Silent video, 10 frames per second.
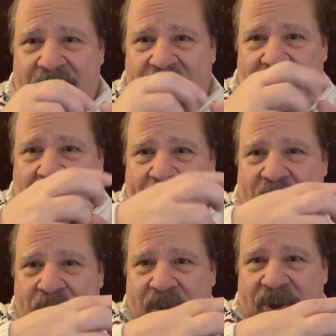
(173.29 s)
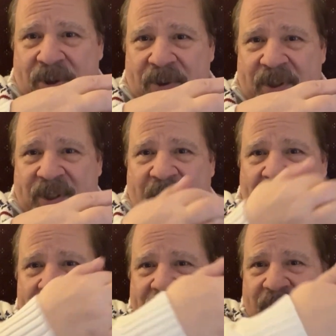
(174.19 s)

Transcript: up to a certain size,